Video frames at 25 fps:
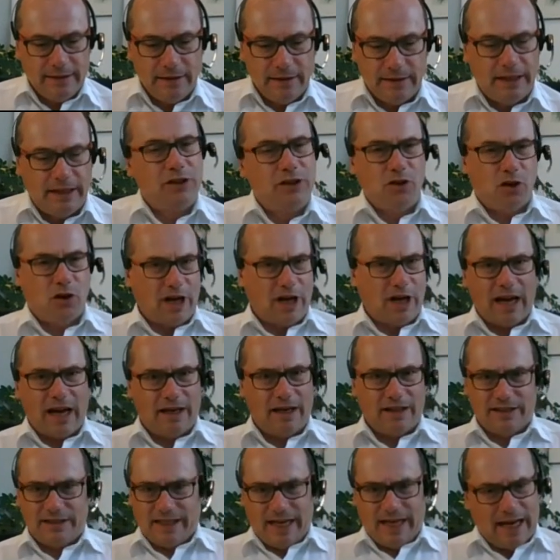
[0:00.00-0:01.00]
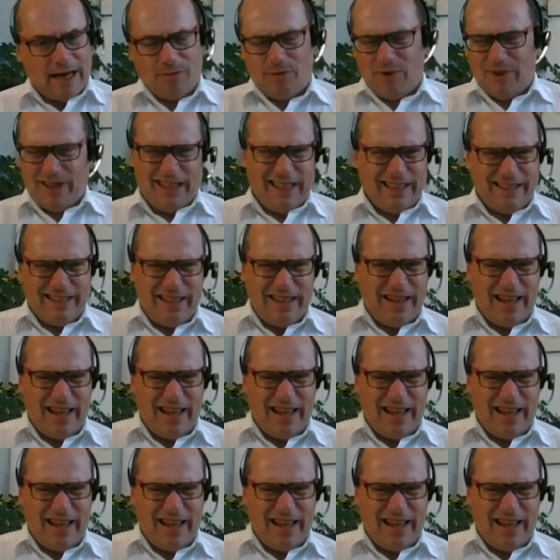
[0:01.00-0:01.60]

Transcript: did not understand what is